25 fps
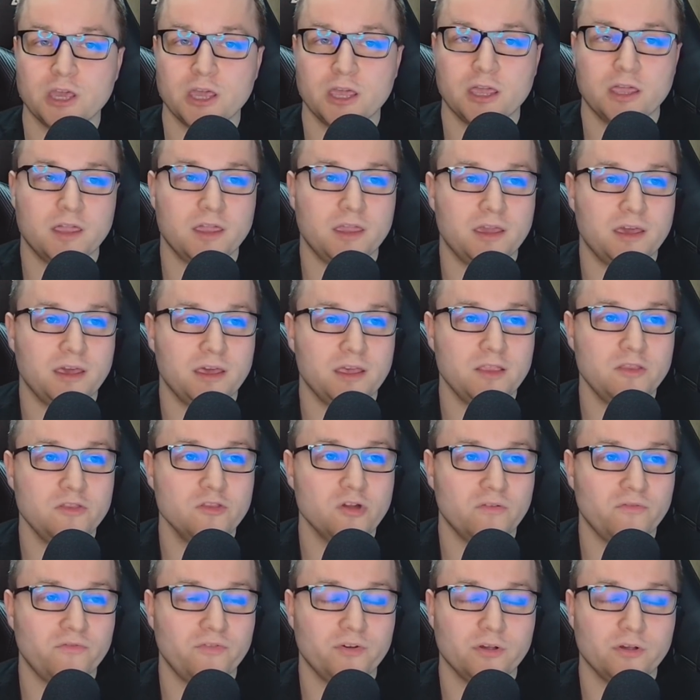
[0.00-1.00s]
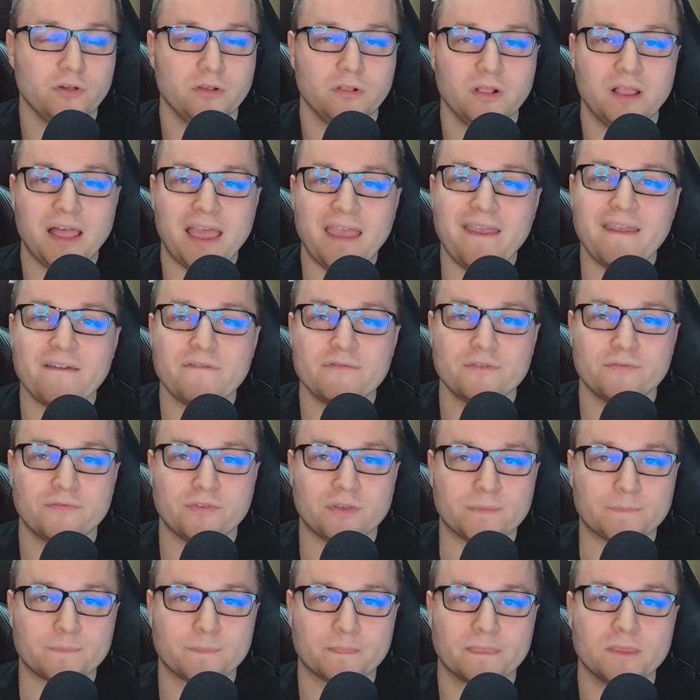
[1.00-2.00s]
novel,
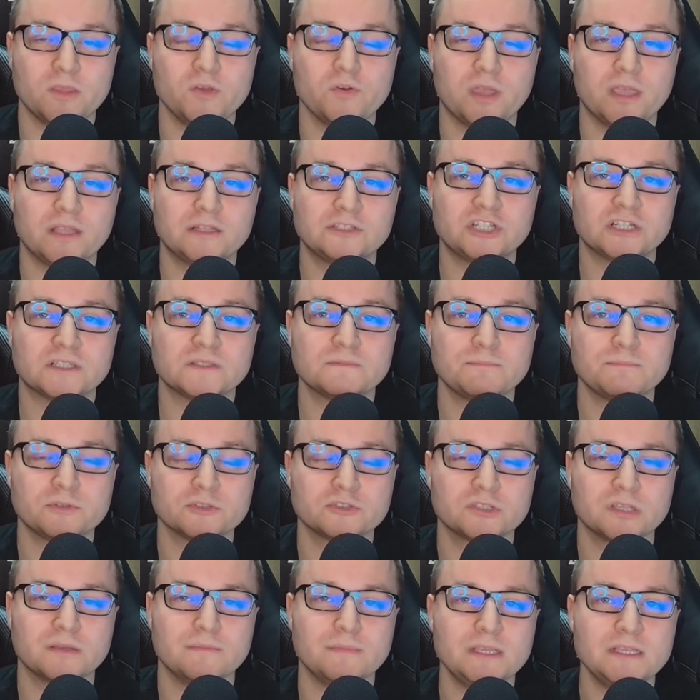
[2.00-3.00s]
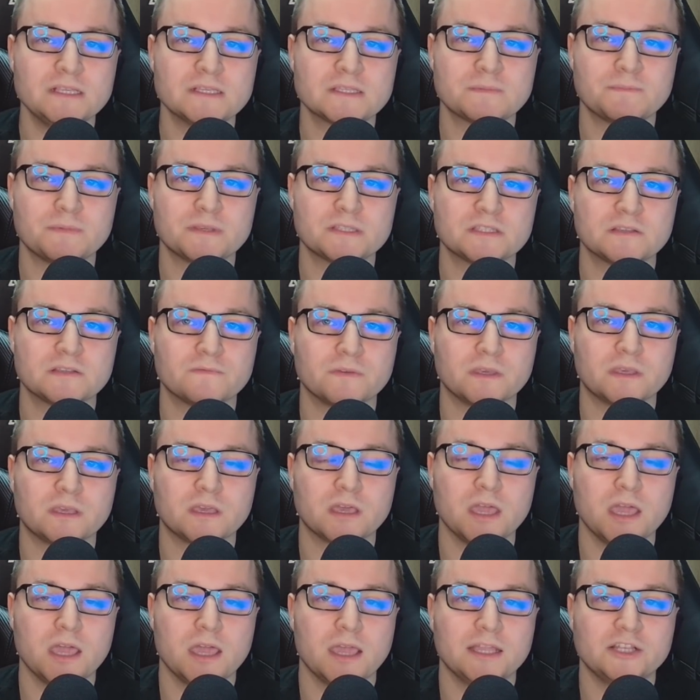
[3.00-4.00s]
everything. You can just post them in the specific
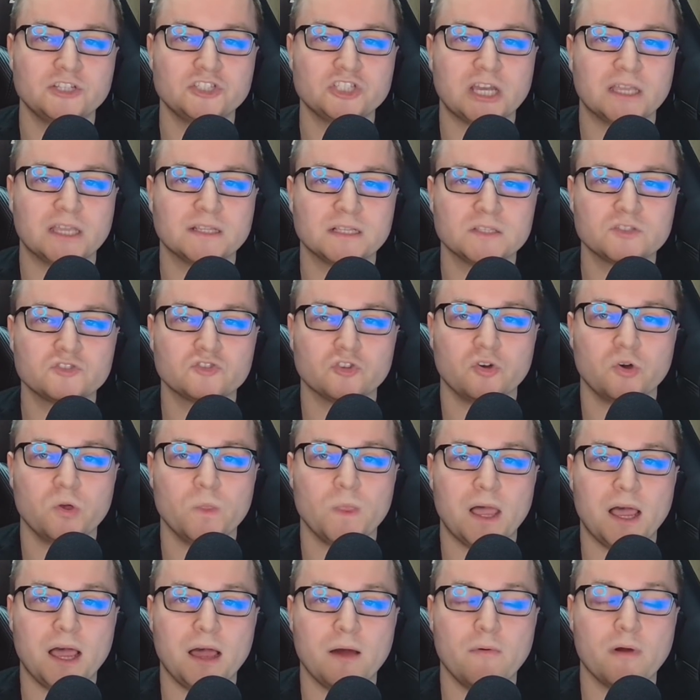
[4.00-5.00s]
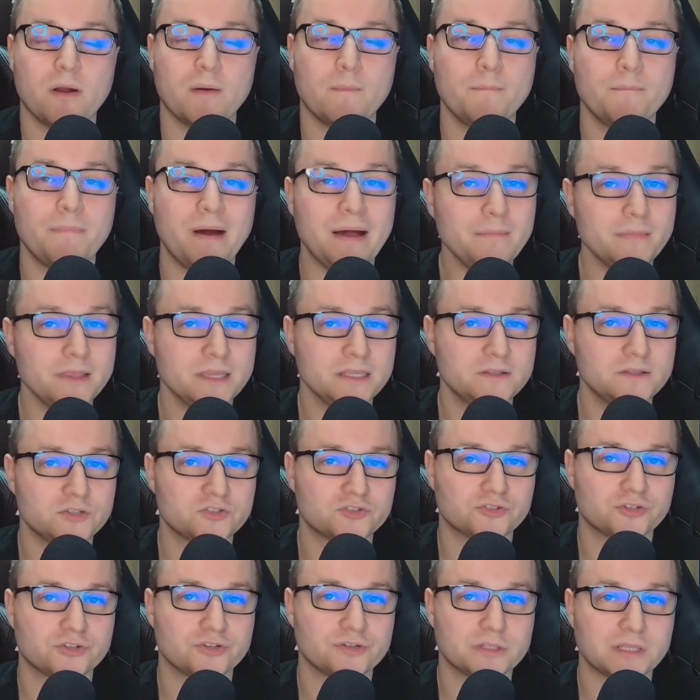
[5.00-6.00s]
channels on our public
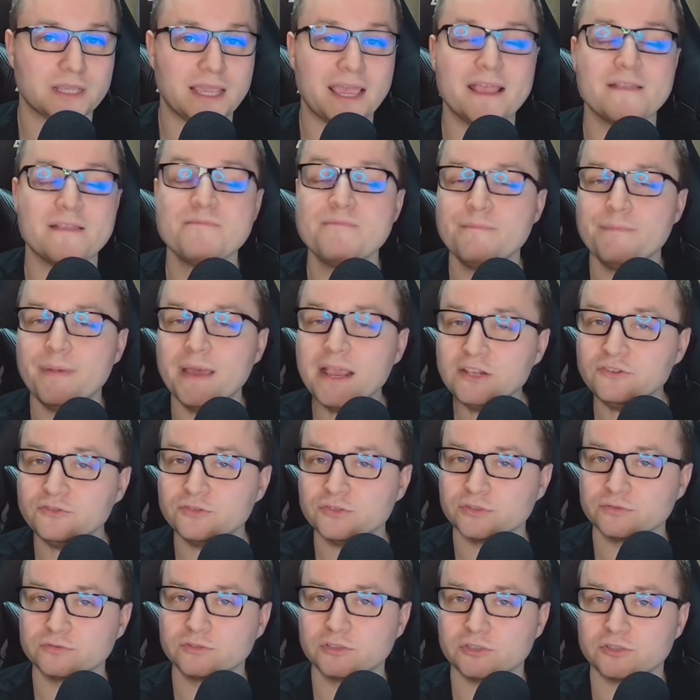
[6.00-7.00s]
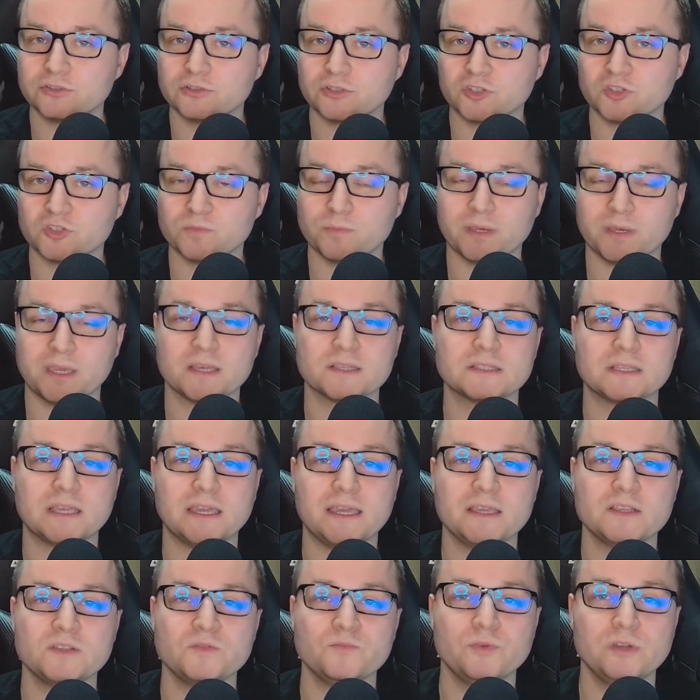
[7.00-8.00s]
Discord and Patreon Discord, because
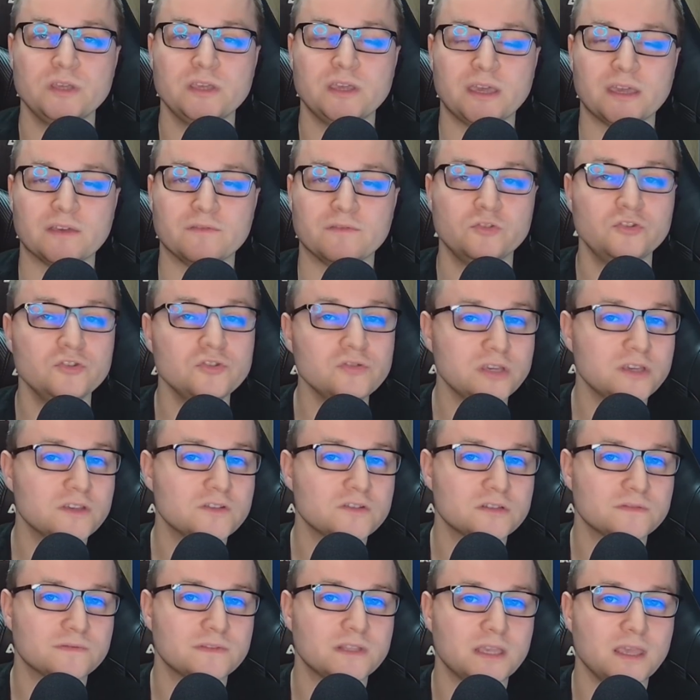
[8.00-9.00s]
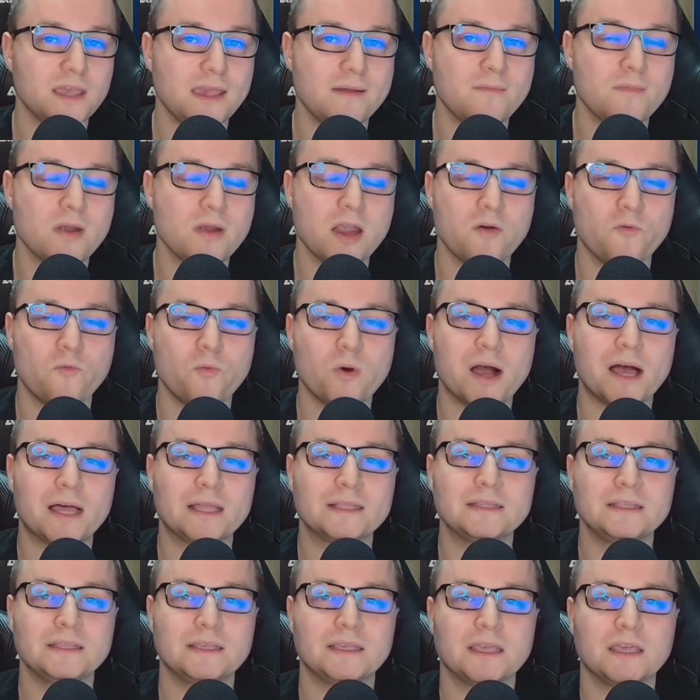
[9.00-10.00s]
as we have 2 keys of the game,
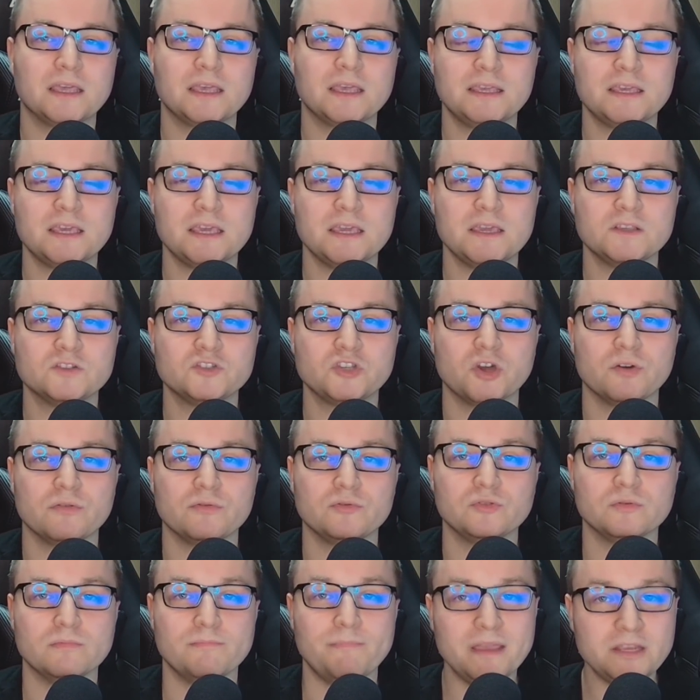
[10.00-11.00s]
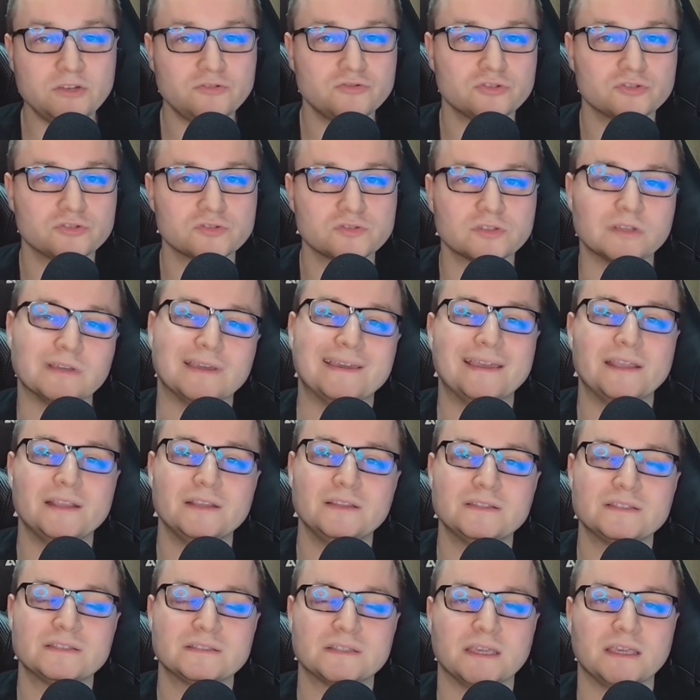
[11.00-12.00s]
1 key is going to patrons and
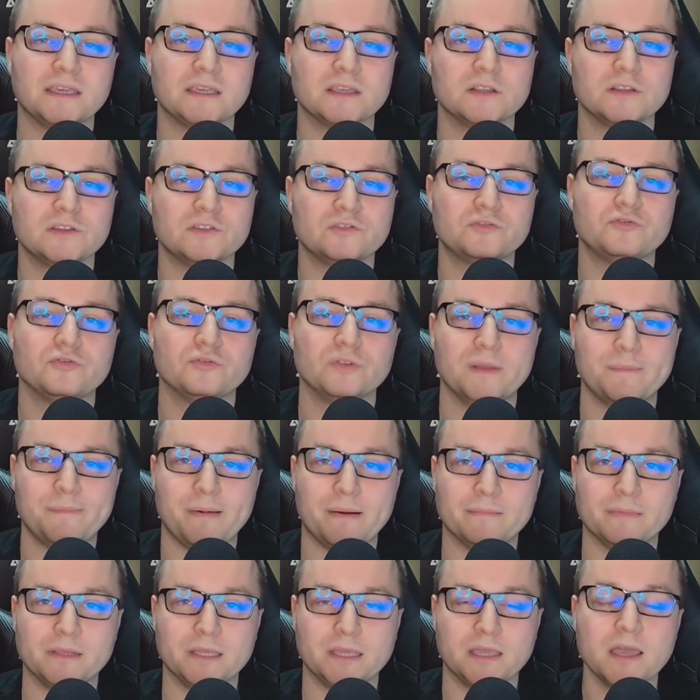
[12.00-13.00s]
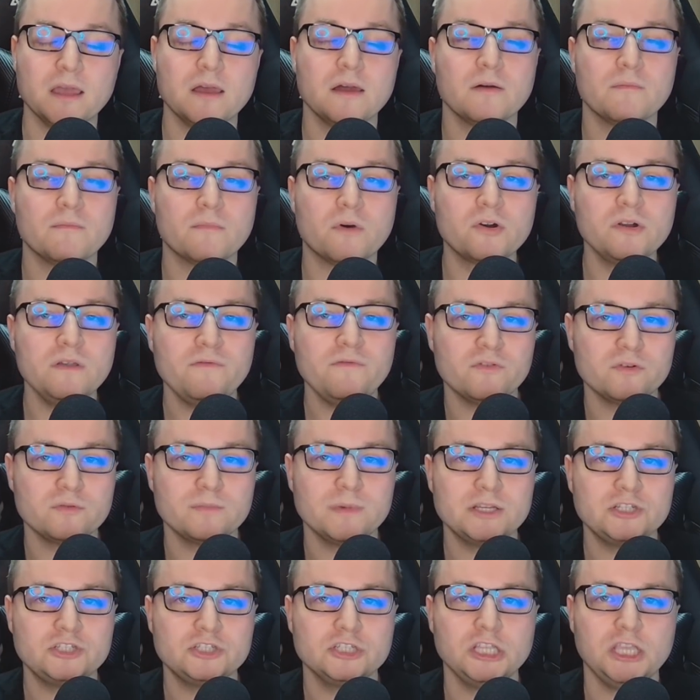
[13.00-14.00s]
2nd to the public. More
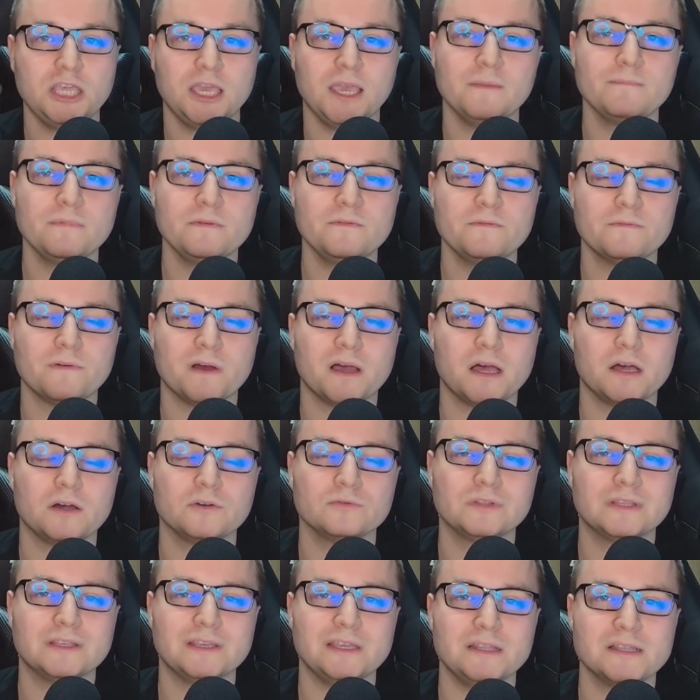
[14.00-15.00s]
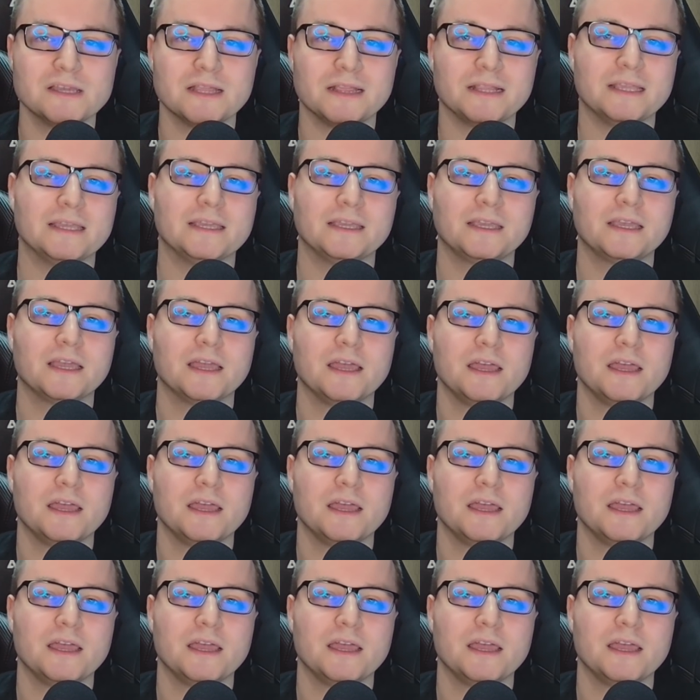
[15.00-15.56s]
information can be found in a link